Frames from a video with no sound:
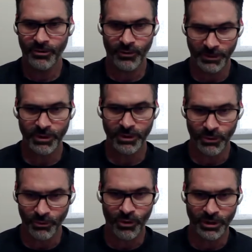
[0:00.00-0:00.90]
reap the
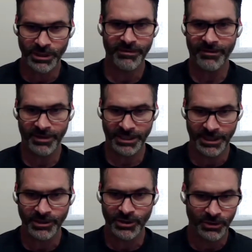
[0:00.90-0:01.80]
rewards of having
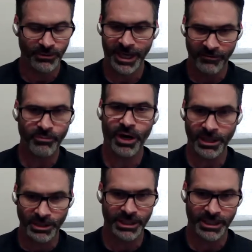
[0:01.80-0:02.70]
done so and have
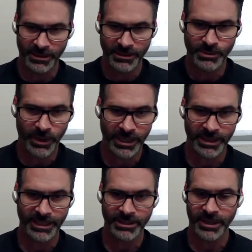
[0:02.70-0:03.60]
progeny and spread
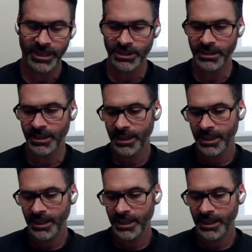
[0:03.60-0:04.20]
in that direction.